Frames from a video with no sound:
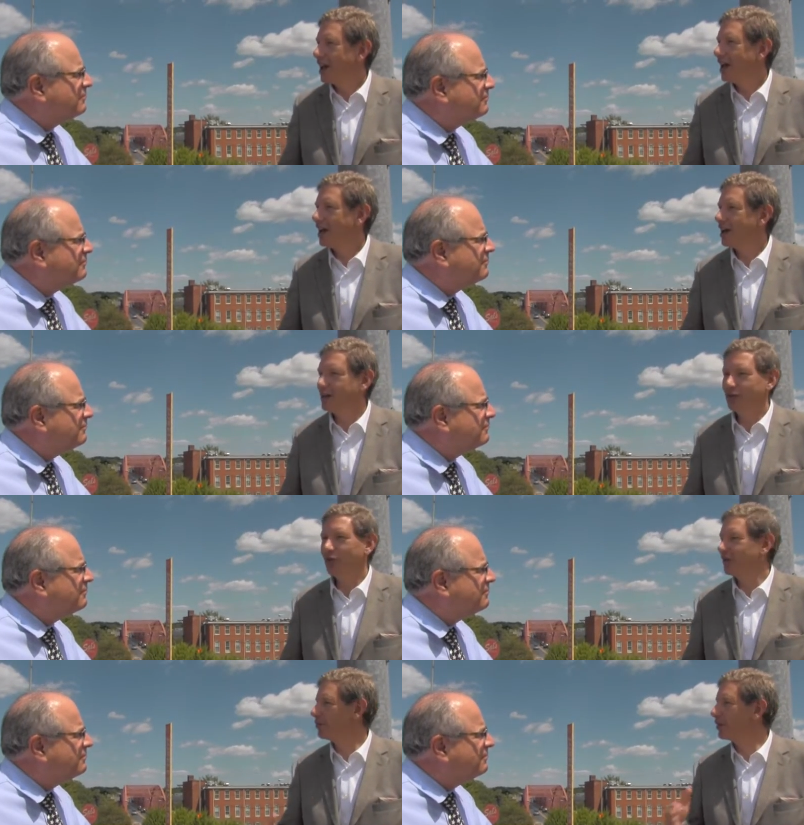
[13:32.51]
Speaker 1: and
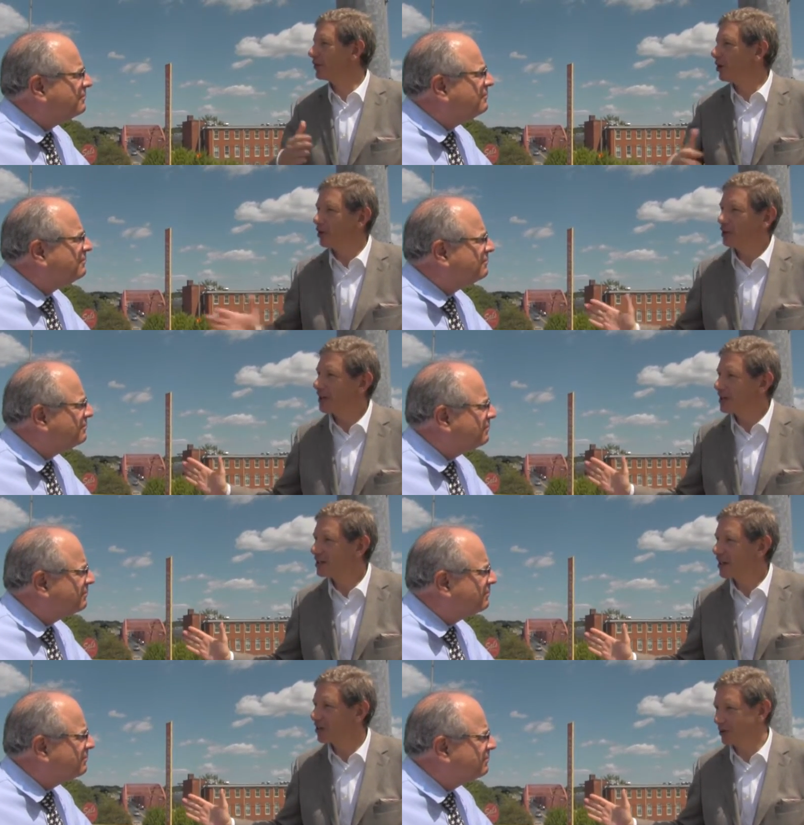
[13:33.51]
we've proven all the
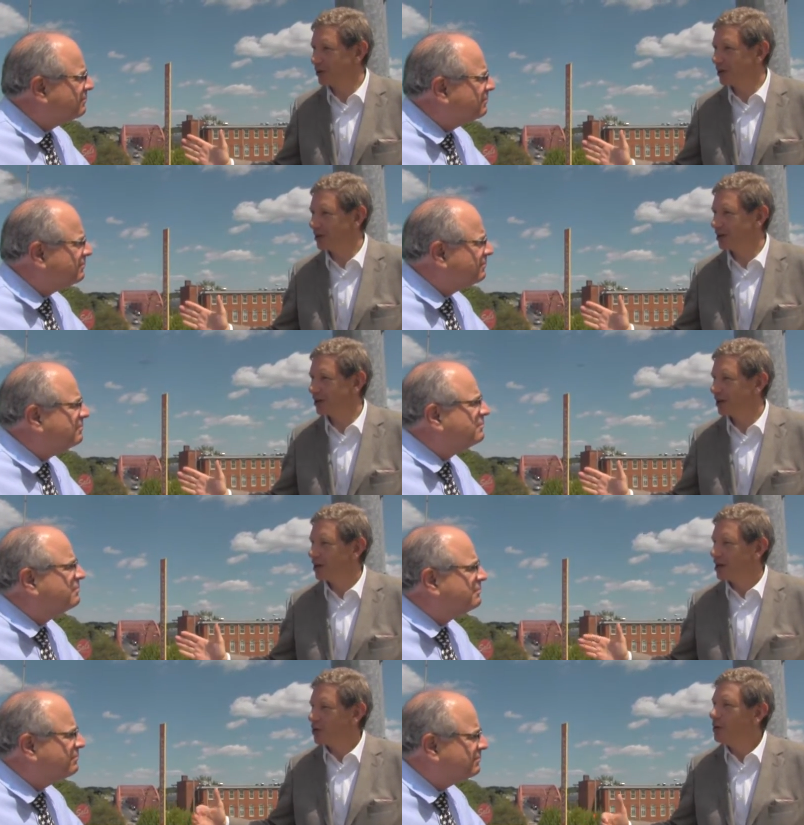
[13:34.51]
naysayers wrong.
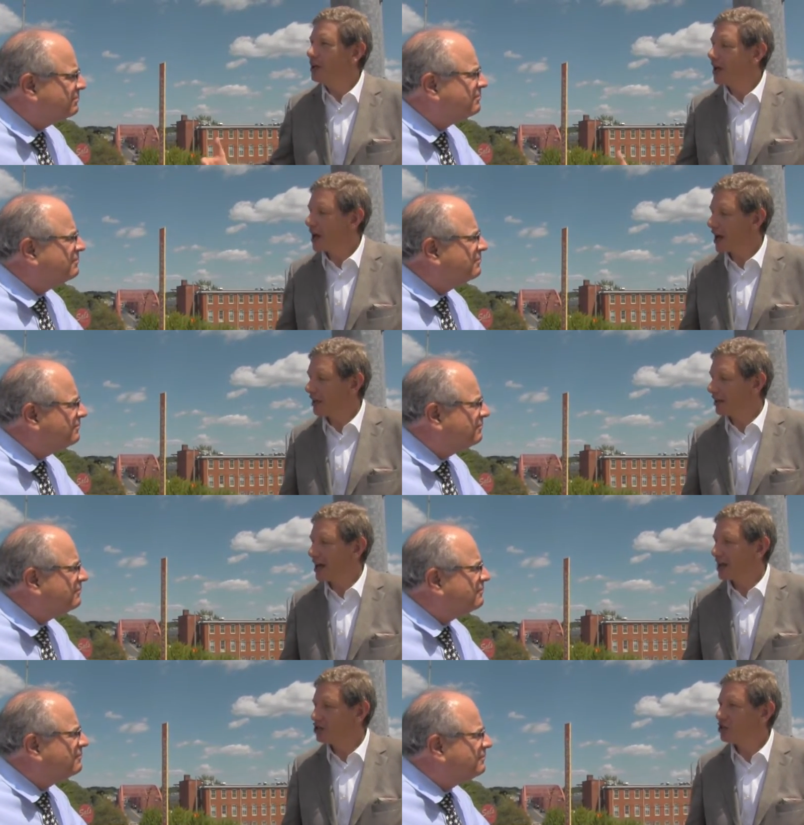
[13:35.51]
We had
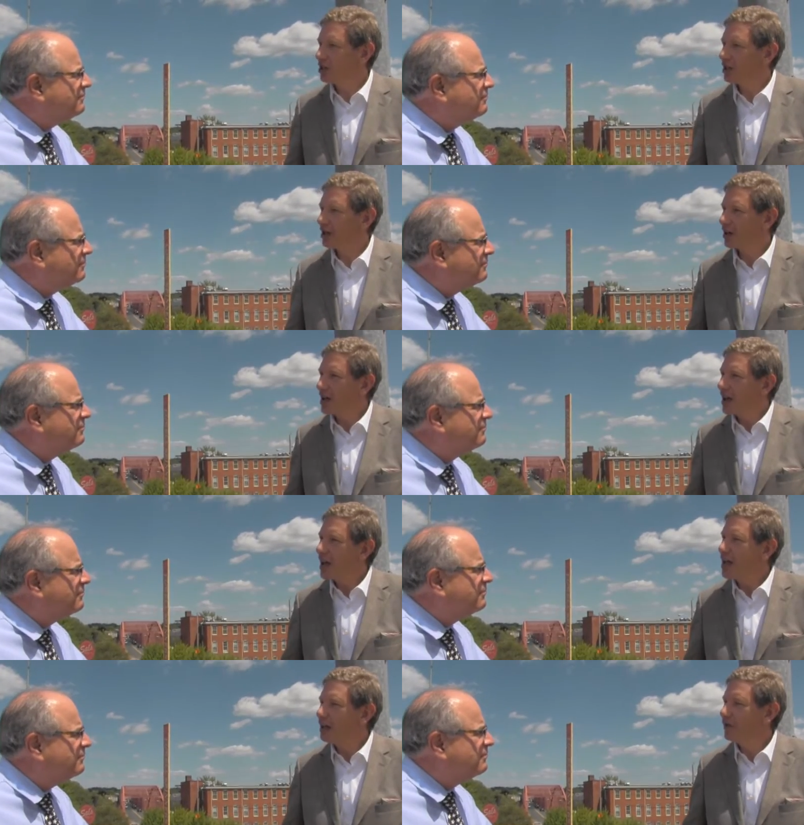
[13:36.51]
last year
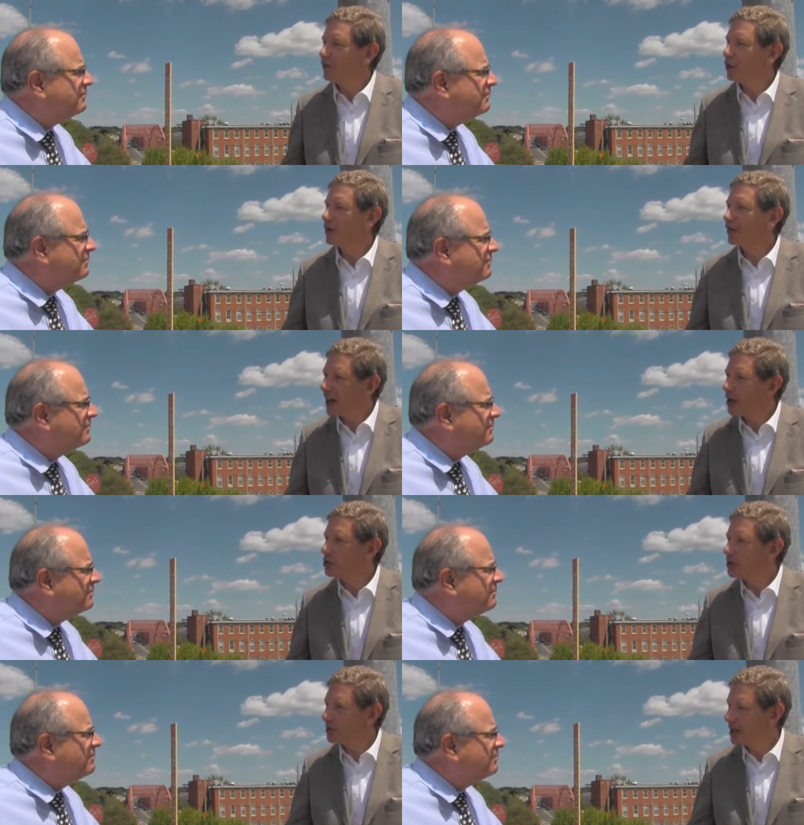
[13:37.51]

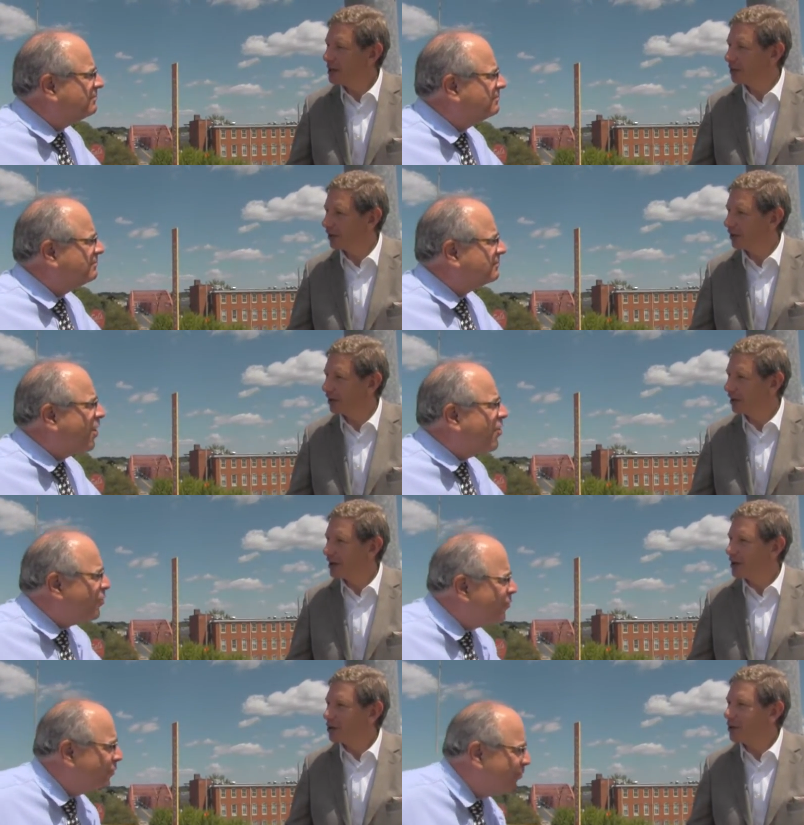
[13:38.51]
84,000 people
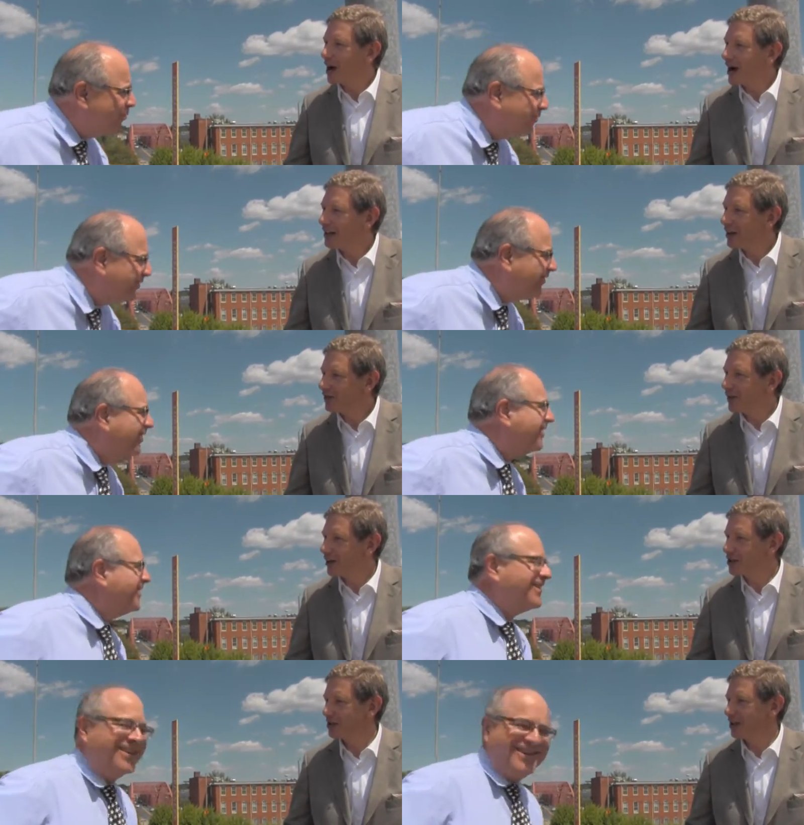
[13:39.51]
ride that
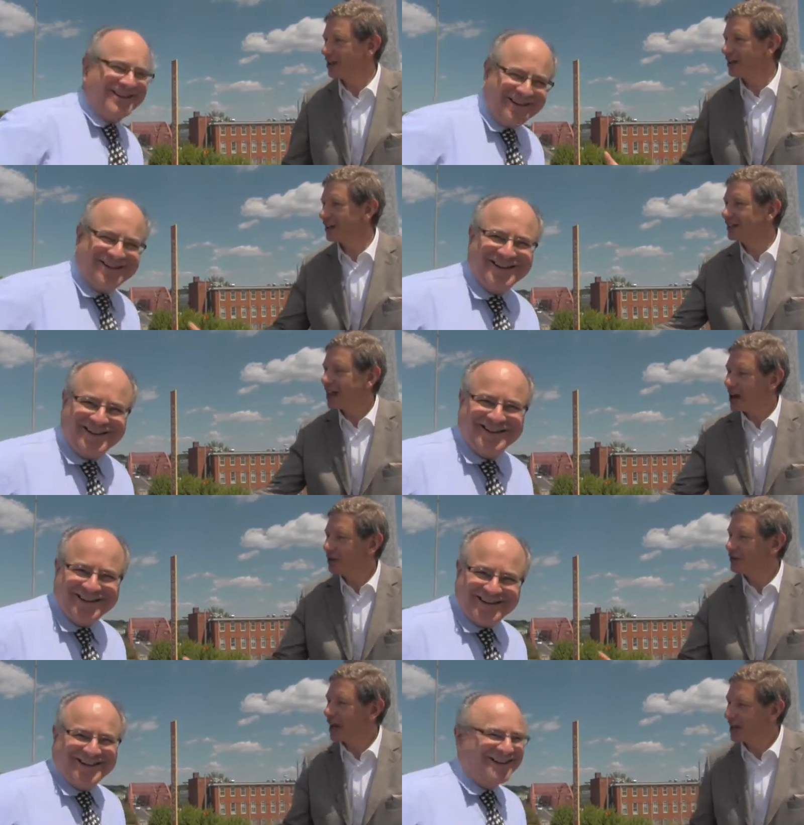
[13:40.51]
Ferris wheel in a town
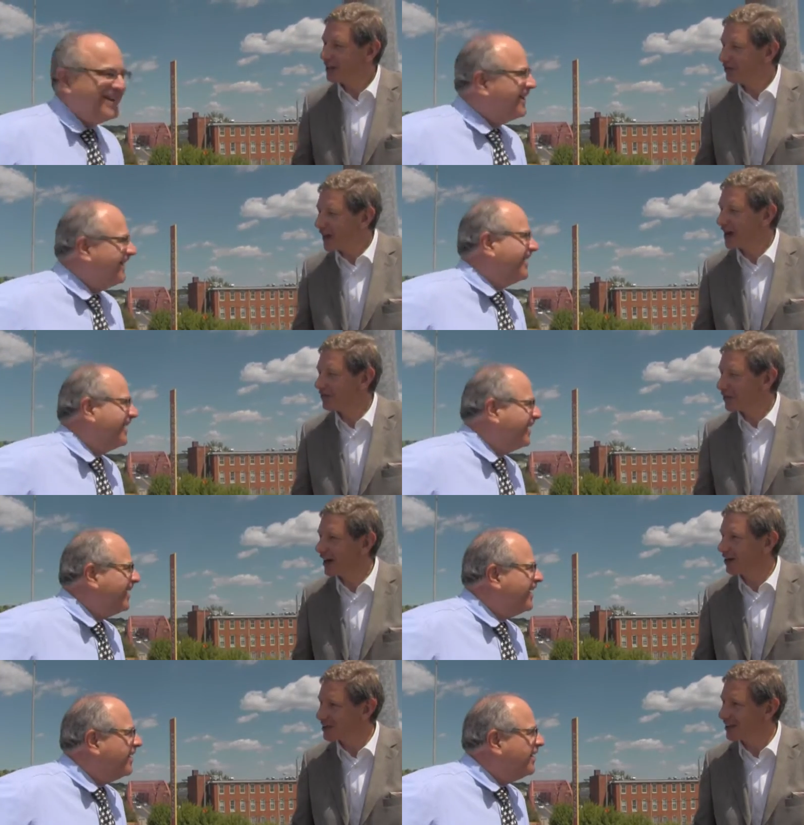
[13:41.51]
of
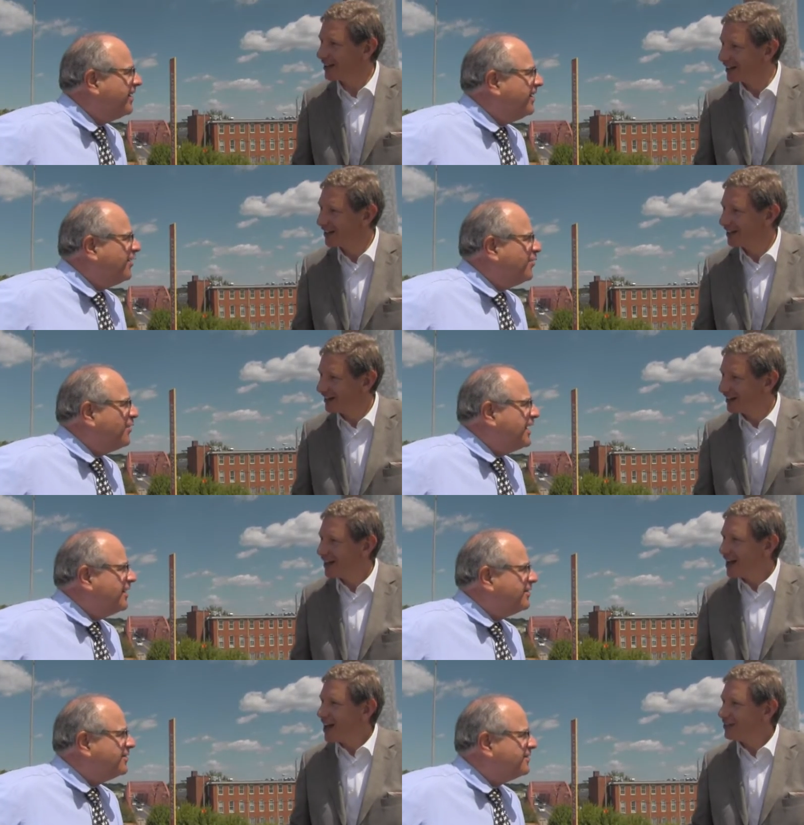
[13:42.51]
95,000.
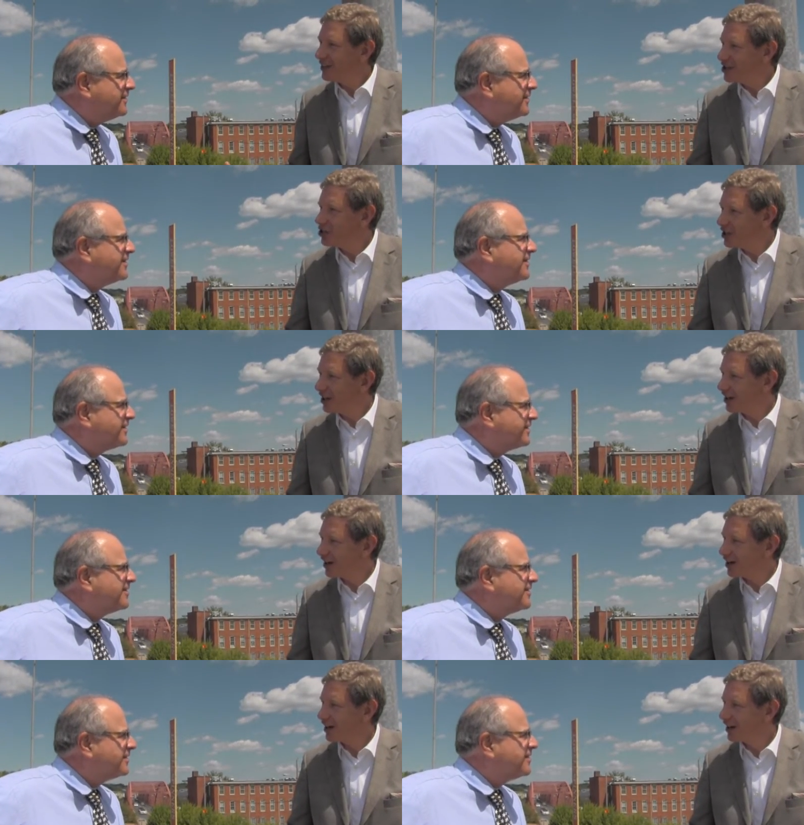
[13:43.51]
Wow. And this year,